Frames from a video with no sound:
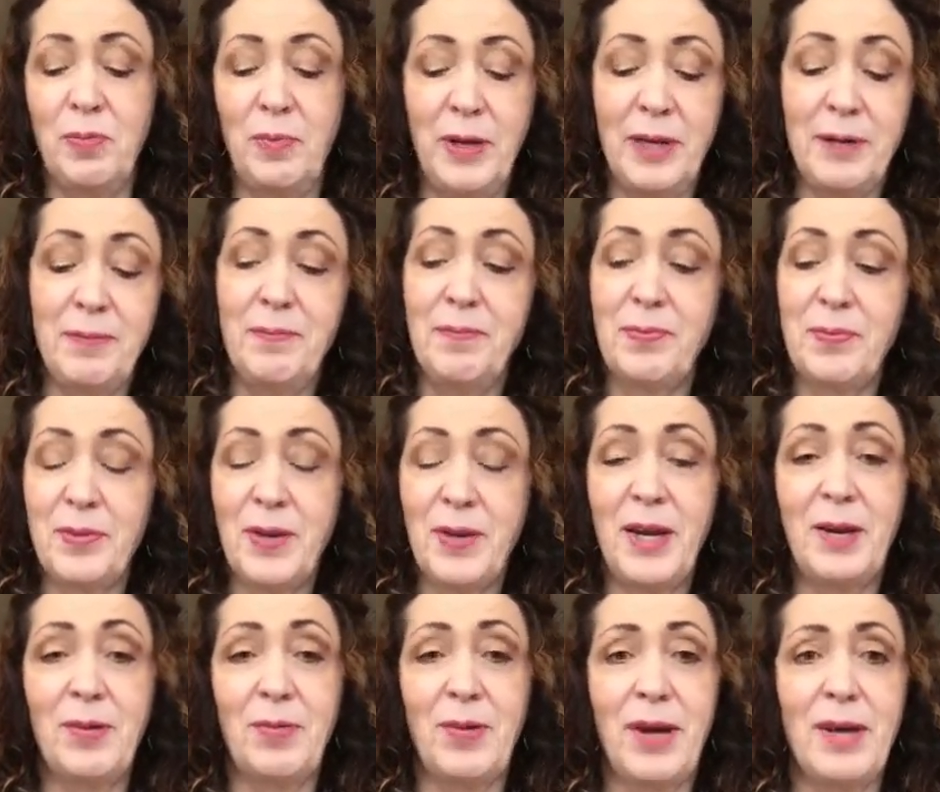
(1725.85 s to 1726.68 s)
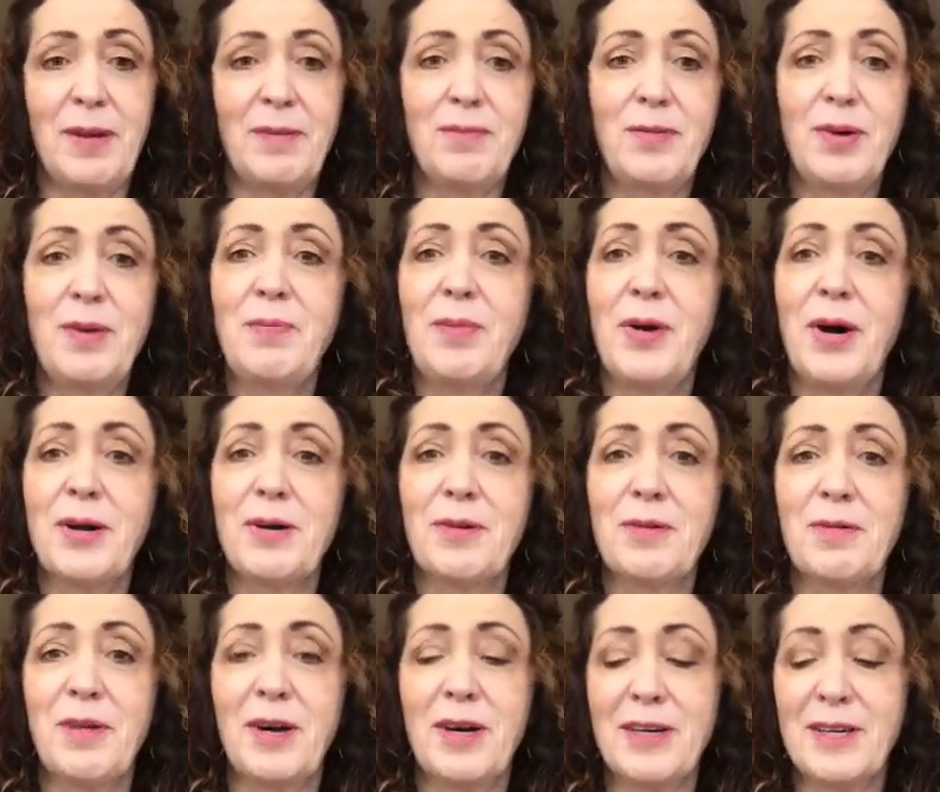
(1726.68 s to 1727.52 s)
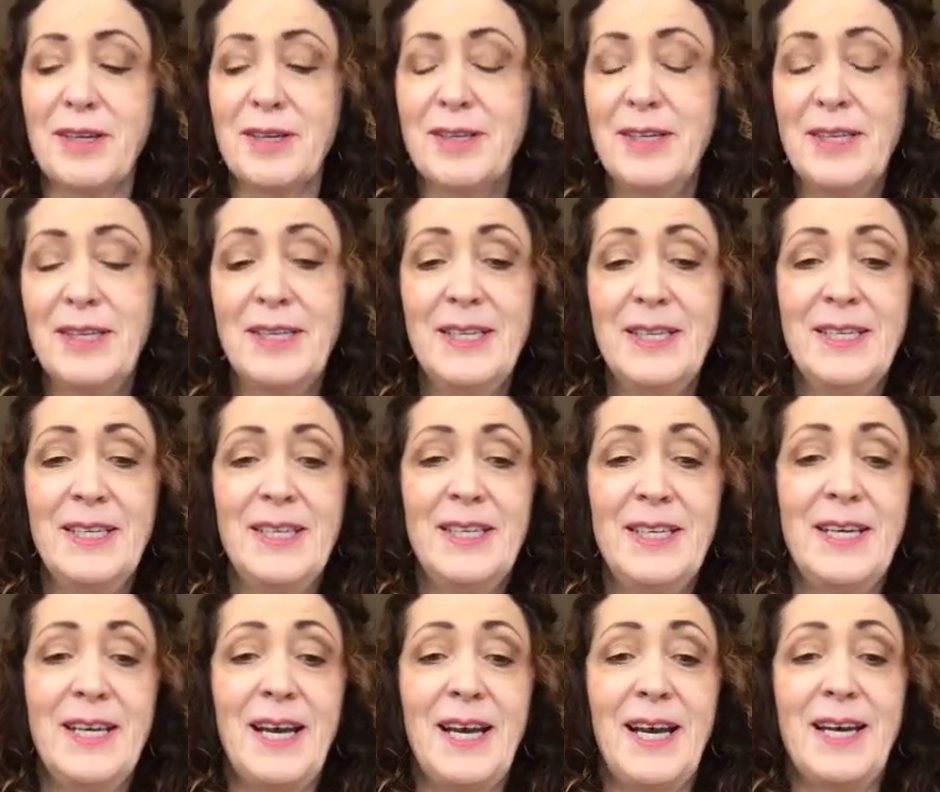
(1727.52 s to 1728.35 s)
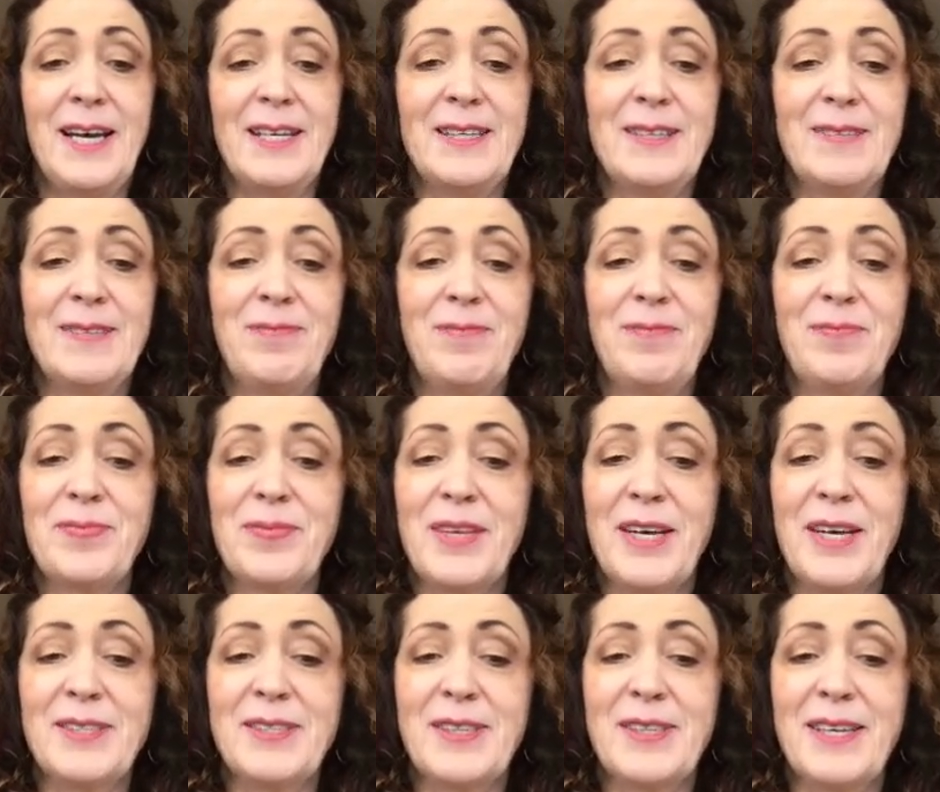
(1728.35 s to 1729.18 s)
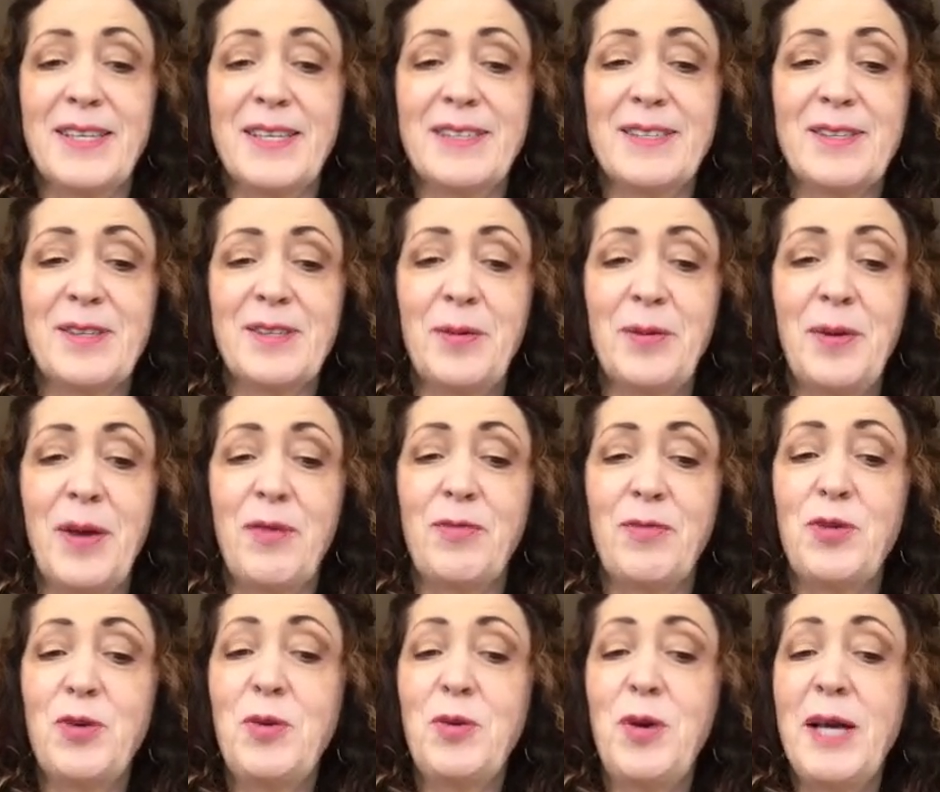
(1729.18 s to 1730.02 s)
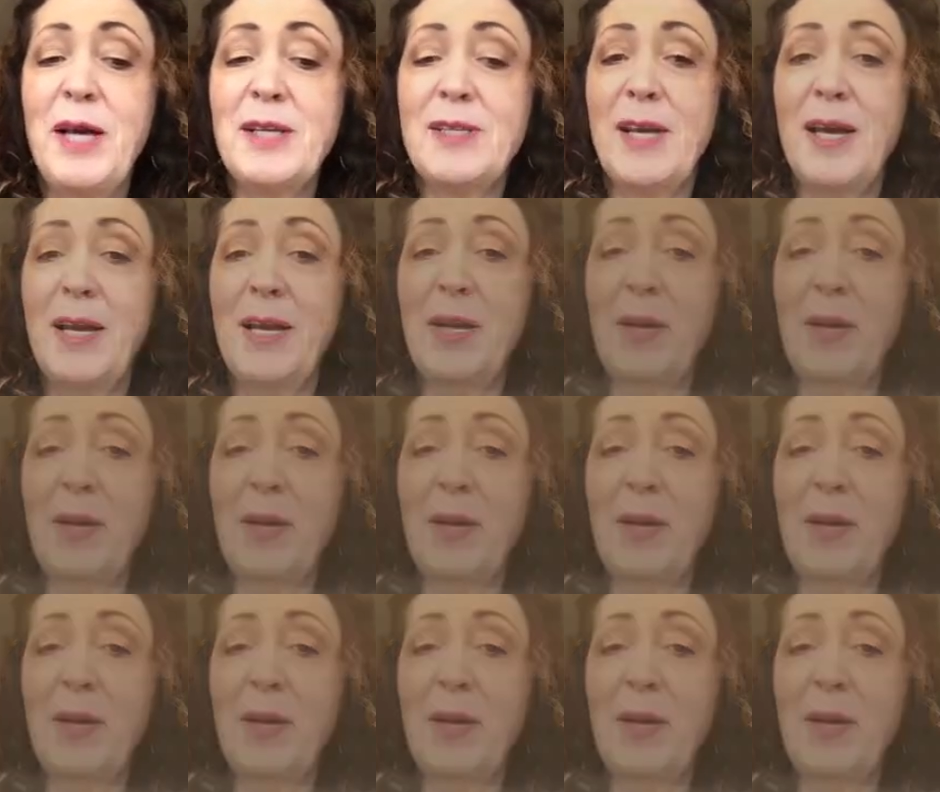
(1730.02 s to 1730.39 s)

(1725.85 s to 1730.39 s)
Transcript: But anyway, we bought her rug and that's it. So if you guys end